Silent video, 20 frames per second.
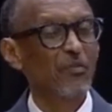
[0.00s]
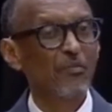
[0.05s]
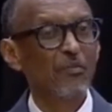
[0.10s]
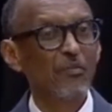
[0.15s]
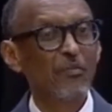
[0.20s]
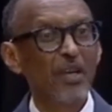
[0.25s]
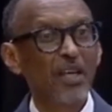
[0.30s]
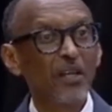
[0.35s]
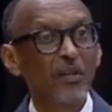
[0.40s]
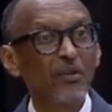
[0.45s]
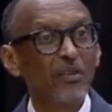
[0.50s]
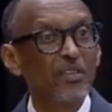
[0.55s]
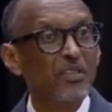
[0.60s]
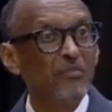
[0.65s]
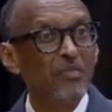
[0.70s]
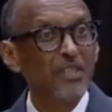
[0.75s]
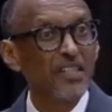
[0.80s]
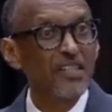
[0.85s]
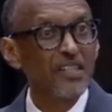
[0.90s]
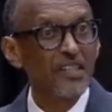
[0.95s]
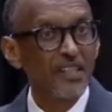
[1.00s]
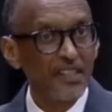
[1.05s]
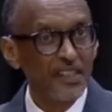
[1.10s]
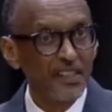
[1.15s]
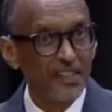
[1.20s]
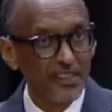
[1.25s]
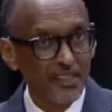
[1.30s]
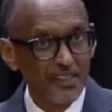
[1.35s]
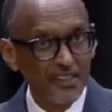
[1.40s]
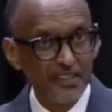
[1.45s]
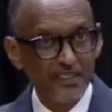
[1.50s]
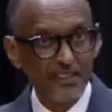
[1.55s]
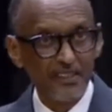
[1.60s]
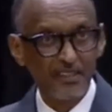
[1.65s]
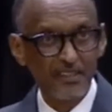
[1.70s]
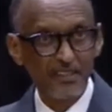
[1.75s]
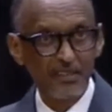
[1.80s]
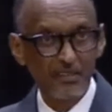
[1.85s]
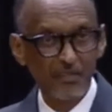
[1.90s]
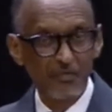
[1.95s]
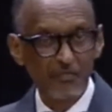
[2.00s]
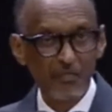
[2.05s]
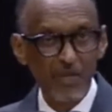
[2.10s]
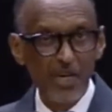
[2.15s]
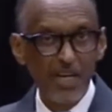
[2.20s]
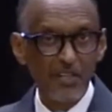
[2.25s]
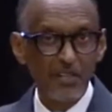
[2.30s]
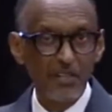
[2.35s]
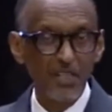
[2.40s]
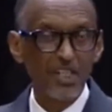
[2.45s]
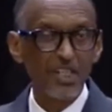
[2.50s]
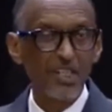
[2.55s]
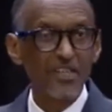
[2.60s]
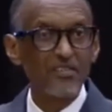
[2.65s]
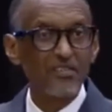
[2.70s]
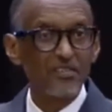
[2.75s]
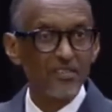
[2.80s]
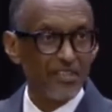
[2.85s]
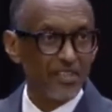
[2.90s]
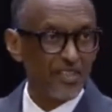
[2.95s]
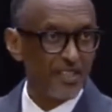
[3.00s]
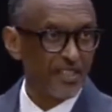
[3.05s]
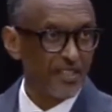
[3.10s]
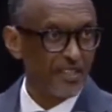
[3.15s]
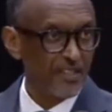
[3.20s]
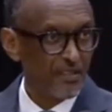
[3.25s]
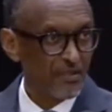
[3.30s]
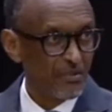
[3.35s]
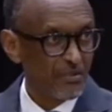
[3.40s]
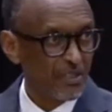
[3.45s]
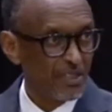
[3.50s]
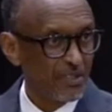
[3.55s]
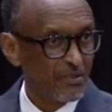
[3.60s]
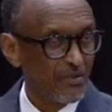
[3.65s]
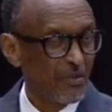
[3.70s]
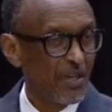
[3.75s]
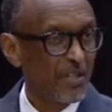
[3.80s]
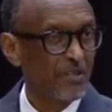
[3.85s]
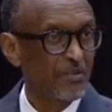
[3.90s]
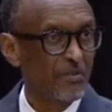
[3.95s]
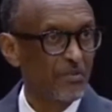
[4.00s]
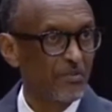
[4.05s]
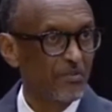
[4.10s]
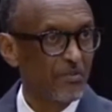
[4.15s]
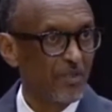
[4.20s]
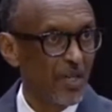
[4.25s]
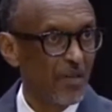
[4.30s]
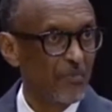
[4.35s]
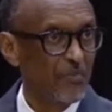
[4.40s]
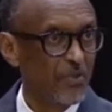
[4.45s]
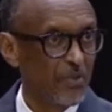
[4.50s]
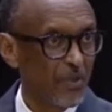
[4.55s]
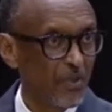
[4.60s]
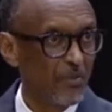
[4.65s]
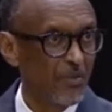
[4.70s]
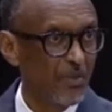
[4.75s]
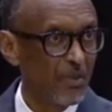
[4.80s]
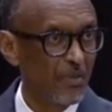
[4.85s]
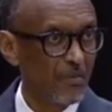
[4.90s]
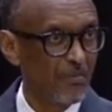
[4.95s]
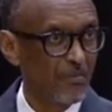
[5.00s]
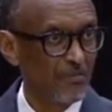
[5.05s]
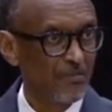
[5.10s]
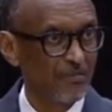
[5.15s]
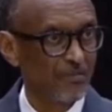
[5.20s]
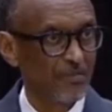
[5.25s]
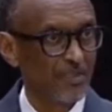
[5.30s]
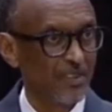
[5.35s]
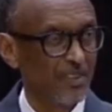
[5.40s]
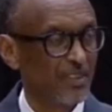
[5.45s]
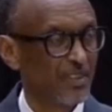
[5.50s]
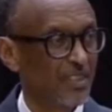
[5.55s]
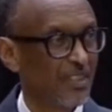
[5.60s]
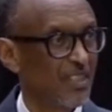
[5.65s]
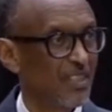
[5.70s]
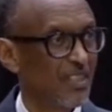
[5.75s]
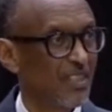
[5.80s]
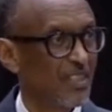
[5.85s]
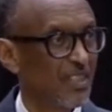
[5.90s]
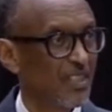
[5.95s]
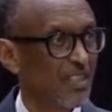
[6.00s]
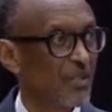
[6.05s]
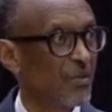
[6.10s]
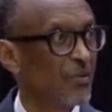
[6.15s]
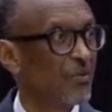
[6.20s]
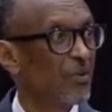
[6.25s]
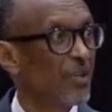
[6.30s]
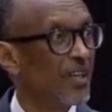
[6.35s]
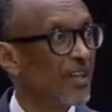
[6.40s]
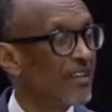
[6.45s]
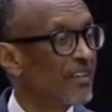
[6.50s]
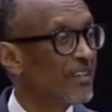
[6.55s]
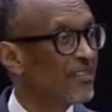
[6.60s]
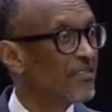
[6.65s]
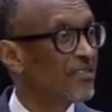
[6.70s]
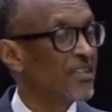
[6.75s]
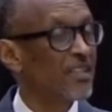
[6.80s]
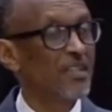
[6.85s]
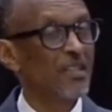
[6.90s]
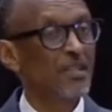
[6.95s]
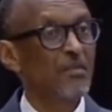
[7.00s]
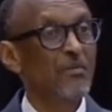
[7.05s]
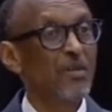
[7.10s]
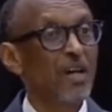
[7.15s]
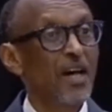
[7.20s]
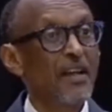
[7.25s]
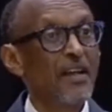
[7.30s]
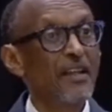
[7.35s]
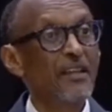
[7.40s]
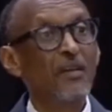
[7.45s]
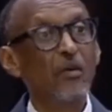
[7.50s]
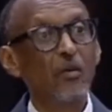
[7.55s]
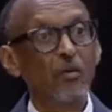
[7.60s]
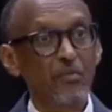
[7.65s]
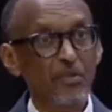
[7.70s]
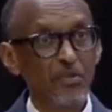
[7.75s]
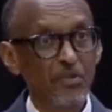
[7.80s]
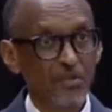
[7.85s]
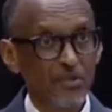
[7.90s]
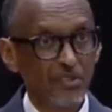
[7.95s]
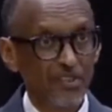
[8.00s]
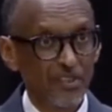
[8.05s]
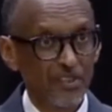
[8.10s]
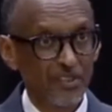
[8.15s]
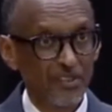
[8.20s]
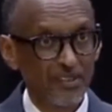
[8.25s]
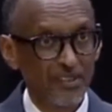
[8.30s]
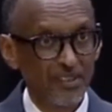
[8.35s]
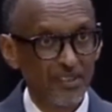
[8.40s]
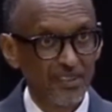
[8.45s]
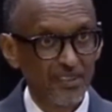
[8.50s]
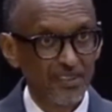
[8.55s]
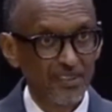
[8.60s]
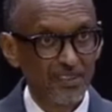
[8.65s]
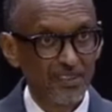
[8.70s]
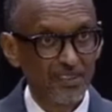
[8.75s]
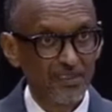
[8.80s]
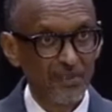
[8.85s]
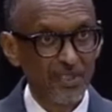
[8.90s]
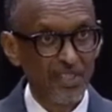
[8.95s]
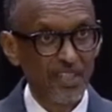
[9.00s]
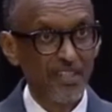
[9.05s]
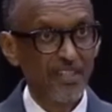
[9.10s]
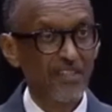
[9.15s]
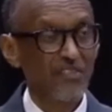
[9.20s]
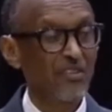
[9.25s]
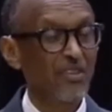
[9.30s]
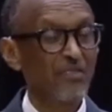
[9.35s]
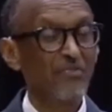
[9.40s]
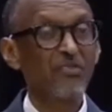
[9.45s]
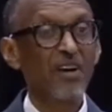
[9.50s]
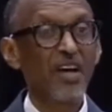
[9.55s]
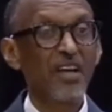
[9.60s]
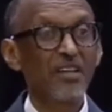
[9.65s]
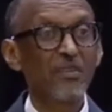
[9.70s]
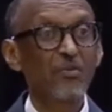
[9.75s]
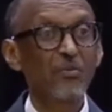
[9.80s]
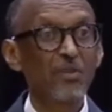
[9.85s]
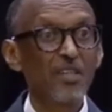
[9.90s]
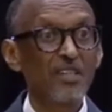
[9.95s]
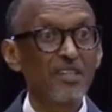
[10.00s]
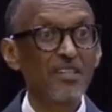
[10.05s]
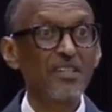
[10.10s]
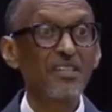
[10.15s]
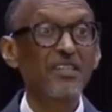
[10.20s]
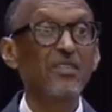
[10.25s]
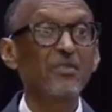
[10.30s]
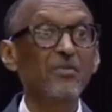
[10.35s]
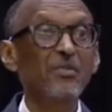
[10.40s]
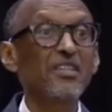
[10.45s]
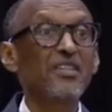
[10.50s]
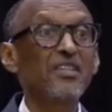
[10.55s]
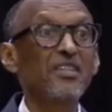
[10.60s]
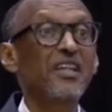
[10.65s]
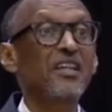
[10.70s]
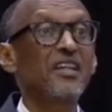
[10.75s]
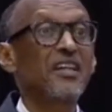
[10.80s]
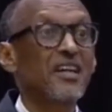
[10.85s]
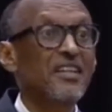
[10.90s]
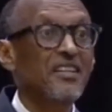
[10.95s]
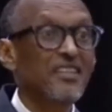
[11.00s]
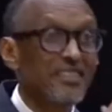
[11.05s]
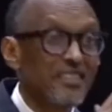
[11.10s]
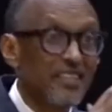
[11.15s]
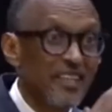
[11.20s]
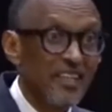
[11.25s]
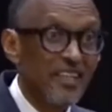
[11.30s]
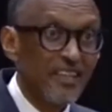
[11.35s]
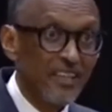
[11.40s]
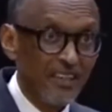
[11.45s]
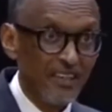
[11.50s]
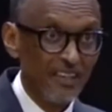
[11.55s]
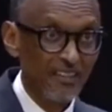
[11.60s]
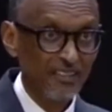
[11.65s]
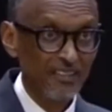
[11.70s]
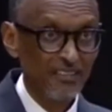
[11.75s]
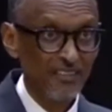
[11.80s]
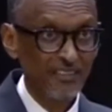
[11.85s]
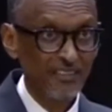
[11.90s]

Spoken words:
may not be selected by the countries that want to absorb them, we are giving them another option. We can actually find ways in which they can stay here.